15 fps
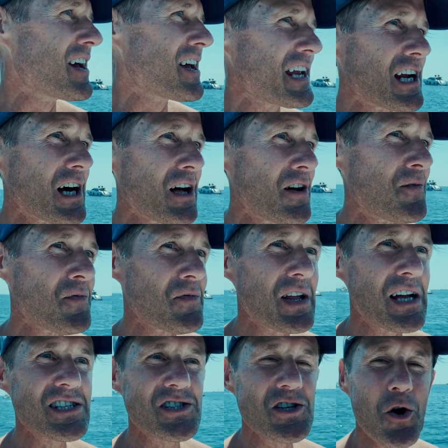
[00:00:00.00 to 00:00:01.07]
you know
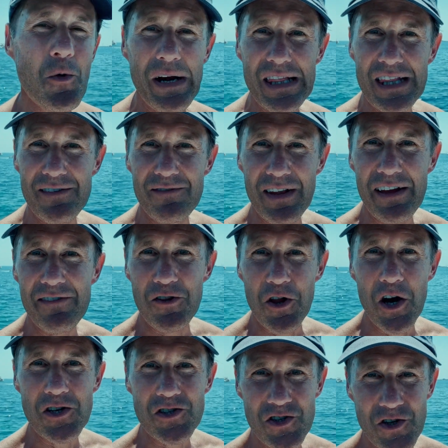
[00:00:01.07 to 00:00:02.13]
that's no way to live life
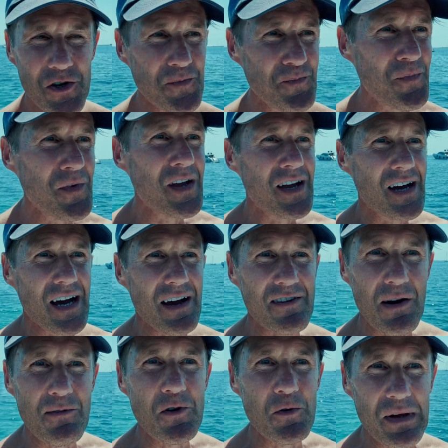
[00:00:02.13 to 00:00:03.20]
long term i've
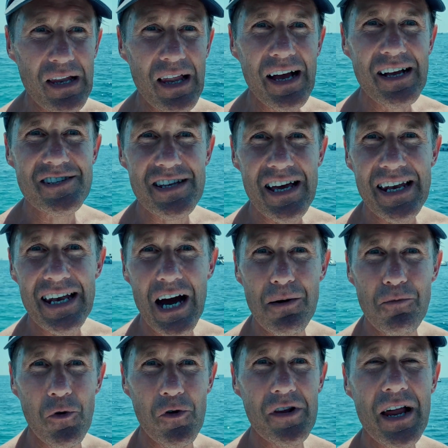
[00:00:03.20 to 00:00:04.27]
come to realize that now
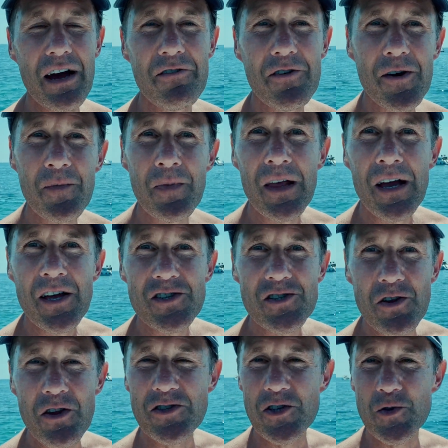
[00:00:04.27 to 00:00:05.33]
more than ever so
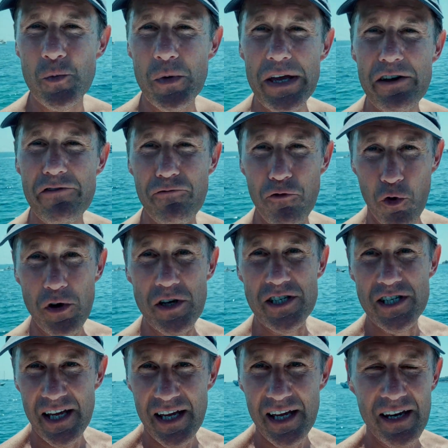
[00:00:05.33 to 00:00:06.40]
this is week
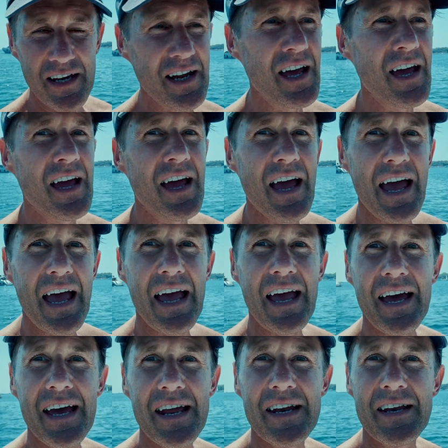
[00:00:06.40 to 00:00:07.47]
14
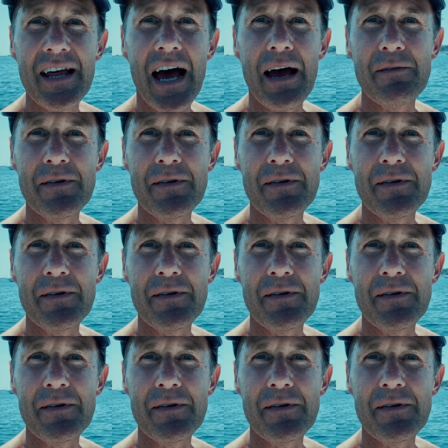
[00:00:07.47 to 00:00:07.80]
and i'm